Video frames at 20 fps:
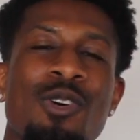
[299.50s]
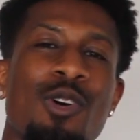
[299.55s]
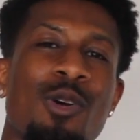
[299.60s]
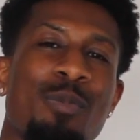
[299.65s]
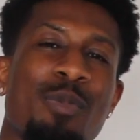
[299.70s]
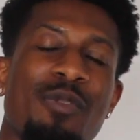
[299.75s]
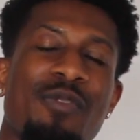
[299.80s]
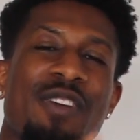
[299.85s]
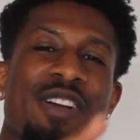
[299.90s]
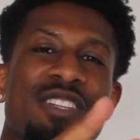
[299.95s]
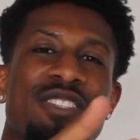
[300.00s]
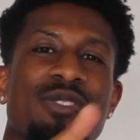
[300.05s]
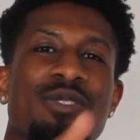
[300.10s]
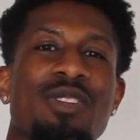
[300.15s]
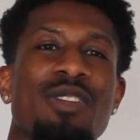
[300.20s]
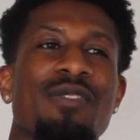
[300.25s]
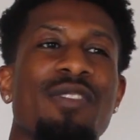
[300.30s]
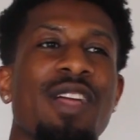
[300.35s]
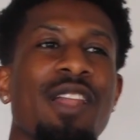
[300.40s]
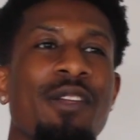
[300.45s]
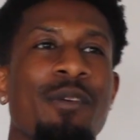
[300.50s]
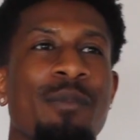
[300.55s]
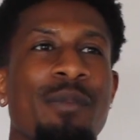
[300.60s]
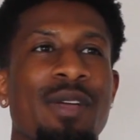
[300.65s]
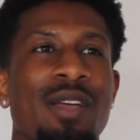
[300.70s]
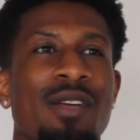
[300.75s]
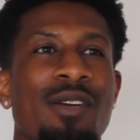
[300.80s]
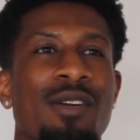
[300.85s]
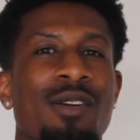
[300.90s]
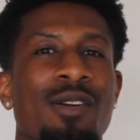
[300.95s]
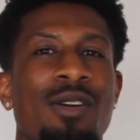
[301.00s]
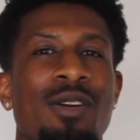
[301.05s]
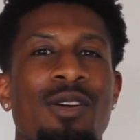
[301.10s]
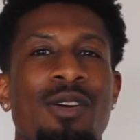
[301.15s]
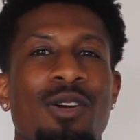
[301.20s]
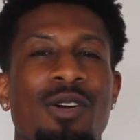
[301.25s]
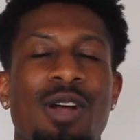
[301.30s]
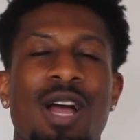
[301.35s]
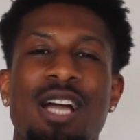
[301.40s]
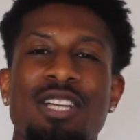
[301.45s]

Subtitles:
or professional development or